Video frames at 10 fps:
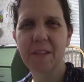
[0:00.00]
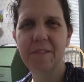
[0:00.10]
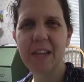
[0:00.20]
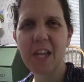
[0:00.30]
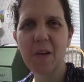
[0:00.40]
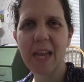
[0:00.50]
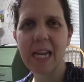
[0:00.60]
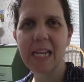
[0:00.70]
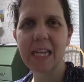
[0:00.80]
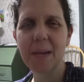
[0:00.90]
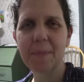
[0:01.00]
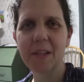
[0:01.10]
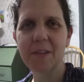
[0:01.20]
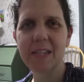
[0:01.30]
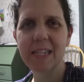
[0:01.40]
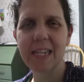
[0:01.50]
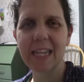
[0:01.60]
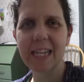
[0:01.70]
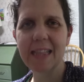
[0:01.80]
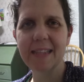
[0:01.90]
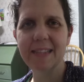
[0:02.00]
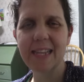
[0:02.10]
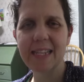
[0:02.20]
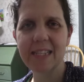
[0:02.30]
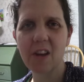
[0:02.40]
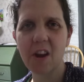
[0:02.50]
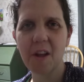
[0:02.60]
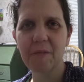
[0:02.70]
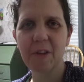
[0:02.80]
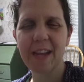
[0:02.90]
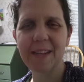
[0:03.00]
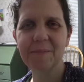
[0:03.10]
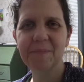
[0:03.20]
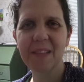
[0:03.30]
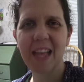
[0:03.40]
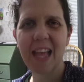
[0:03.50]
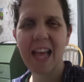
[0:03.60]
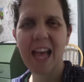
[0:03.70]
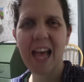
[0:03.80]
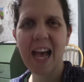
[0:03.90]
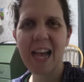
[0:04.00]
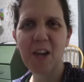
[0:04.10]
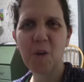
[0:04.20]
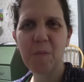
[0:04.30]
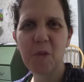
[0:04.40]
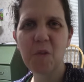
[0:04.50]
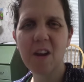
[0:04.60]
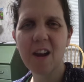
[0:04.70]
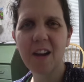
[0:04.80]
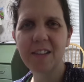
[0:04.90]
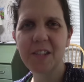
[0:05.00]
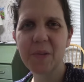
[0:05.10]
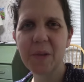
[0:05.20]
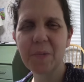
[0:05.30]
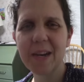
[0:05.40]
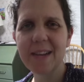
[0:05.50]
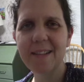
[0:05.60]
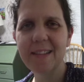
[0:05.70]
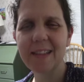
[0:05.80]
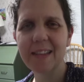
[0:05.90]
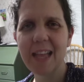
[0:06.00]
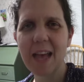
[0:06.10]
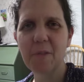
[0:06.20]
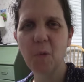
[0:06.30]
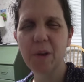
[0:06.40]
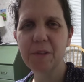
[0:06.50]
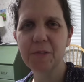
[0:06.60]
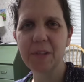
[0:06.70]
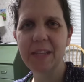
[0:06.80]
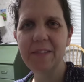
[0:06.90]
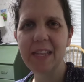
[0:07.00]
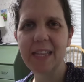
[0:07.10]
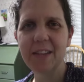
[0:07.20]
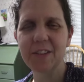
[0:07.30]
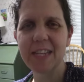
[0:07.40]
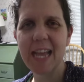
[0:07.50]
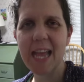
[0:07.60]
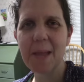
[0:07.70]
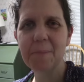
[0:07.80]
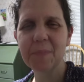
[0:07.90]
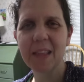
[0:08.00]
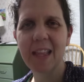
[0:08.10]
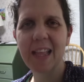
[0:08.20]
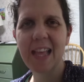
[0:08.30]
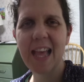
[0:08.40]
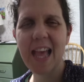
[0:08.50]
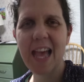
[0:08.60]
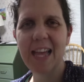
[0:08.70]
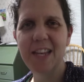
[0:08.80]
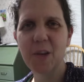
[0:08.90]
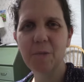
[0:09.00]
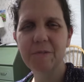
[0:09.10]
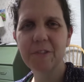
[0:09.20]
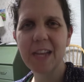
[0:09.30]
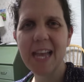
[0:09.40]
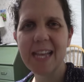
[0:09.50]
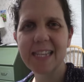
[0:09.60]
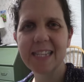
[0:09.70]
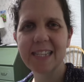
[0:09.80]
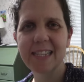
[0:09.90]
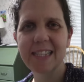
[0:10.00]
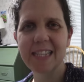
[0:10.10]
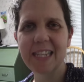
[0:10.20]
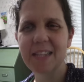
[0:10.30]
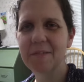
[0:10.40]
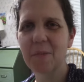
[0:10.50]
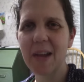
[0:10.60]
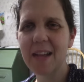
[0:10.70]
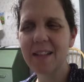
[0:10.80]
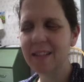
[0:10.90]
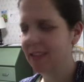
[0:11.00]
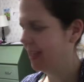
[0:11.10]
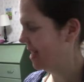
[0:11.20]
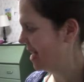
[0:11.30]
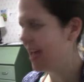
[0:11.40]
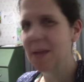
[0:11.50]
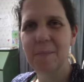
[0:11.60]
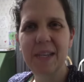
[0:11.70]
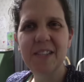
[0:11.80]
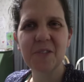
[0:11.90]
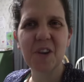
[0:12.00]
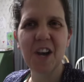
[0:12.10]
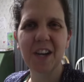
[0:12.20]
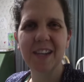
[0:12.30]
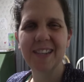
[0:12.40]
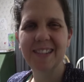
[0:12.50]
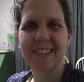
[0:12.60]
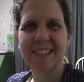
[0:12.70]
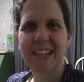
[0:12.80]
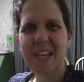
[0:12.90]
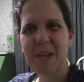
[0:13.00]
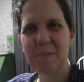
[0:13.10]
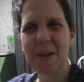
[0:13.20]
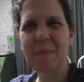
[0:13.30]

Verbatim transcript: video edited and uploaded and get this day started off right. I hope you are all doing well. Have a wonderful evening or day, and don't forget to live well and be strong. Bye